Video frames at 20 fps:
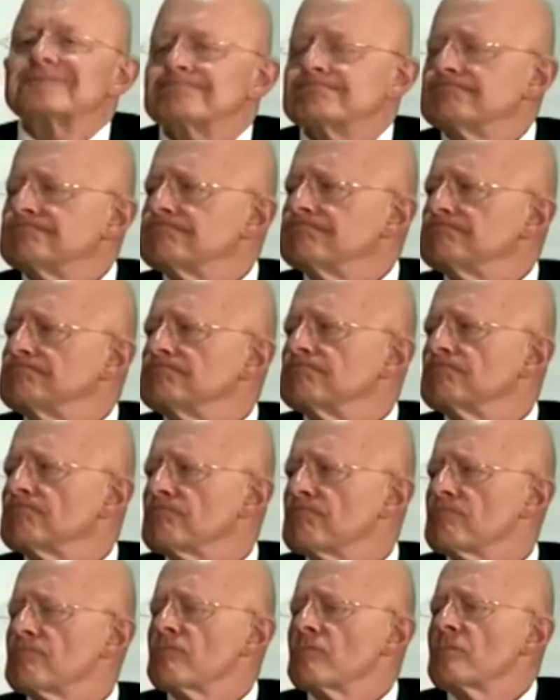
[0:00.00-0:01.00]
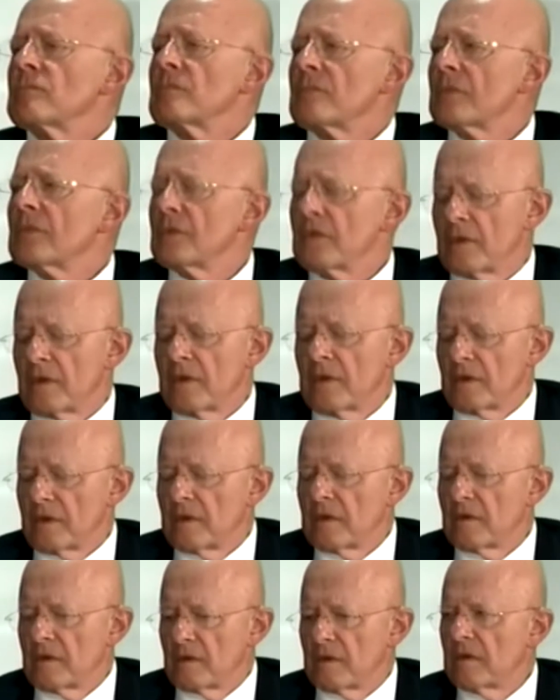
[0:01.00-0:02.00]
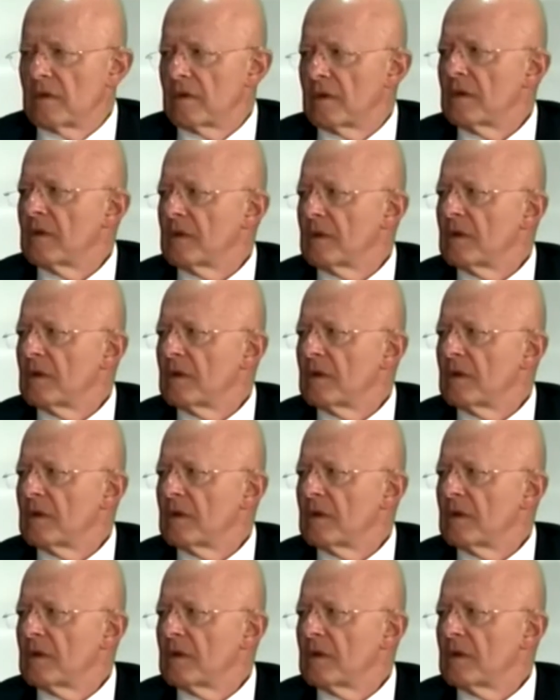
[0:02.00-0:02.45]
driver of intelligence